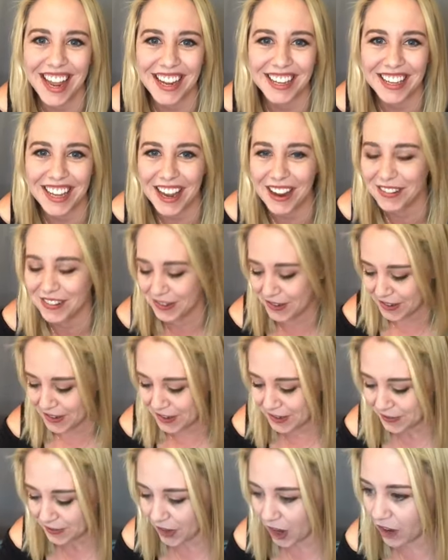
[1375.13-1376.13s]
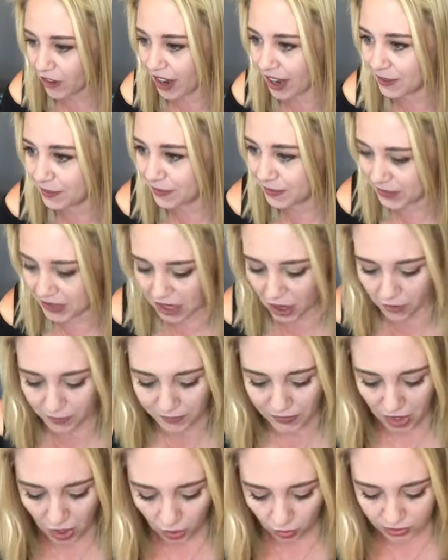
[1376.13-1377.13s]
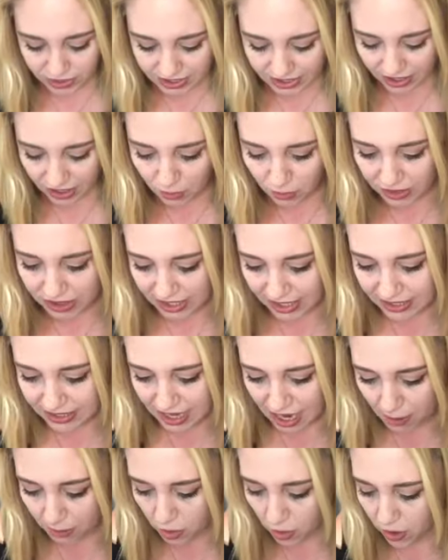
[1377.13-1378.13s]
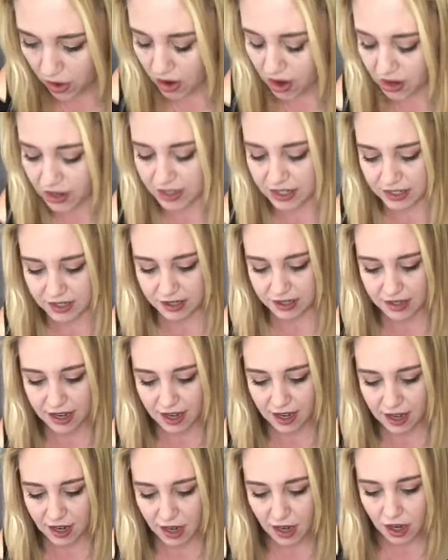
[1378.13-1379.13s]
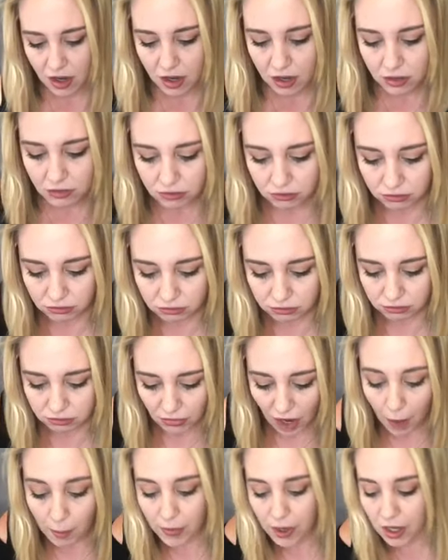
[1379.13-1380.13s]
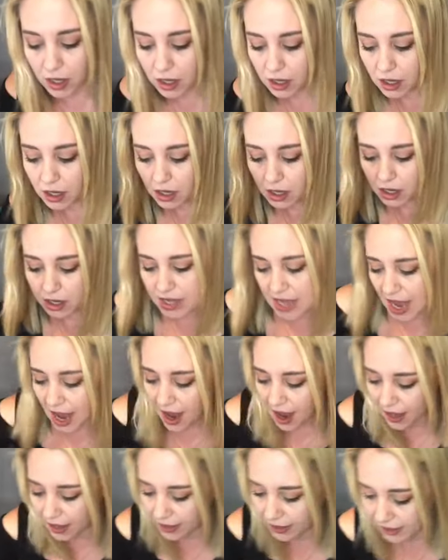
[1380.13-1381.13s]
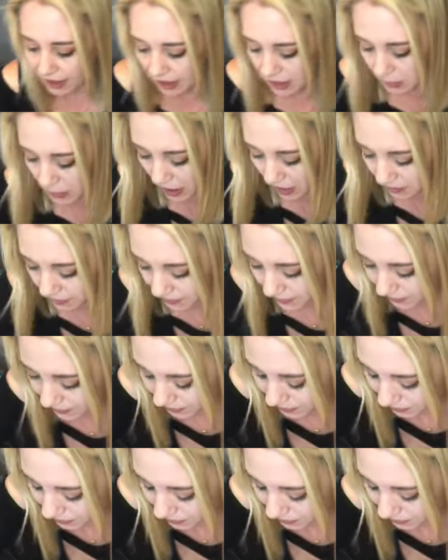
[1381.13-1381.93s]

Thank you. All right. So we're sticking with that top corner because I'm, uh, yeah, I like that spot.